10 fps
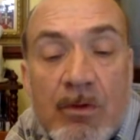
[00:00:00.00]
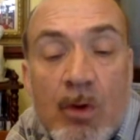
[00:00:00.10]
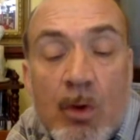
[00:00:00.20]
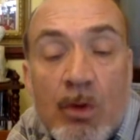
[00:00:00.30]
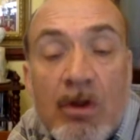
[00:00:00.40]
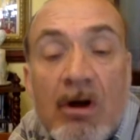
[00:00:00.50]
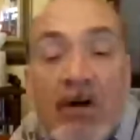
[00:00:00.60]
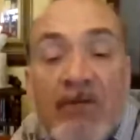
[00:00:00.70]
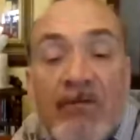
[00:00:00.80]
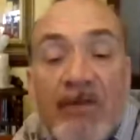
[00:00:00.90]
call
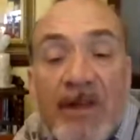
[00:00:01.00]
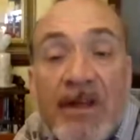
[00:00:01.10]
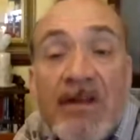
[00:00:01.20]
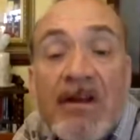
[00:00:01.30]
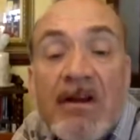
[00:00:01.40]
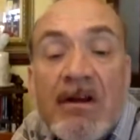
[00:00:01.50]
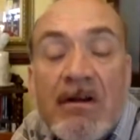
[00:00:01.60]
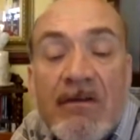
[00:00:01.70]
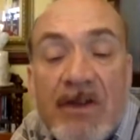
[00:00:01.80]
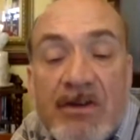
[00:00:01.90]
of the
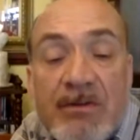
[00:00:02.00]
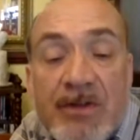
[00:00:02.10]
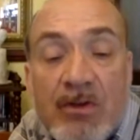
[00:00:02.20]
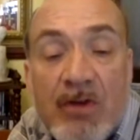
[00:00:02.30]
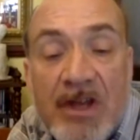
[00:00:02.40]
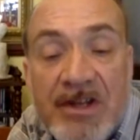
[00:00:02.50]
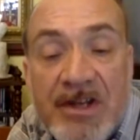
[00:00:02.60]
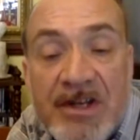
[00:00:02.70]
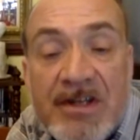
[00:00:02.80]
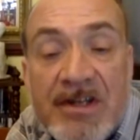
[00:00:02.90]
factory method
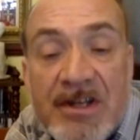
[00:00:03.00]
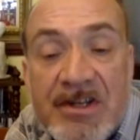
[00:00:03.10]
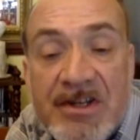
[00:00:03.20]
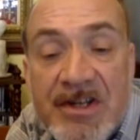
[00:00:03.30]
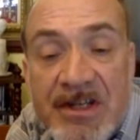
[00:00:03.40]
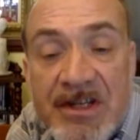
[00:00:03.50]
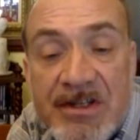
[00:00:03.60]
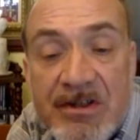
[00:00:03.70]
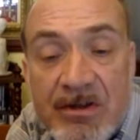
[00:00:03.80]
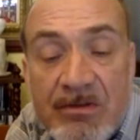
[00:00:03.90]
created doesn't
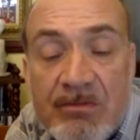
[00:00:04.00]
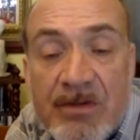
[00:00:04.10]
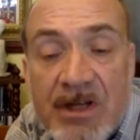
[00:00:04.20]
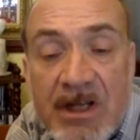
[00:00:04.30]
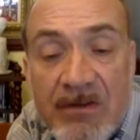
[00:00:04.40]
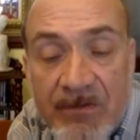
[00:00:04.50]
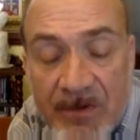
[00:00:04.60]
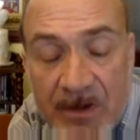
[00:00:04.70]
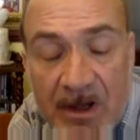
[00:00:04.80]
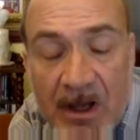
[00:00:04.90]
need to
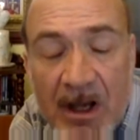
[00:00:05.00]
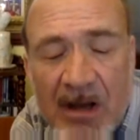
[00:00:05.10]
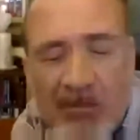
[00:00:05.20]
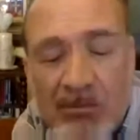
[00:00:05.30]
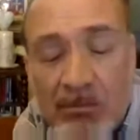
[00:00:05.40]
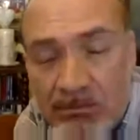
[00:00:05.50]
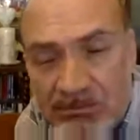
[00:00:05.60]
give a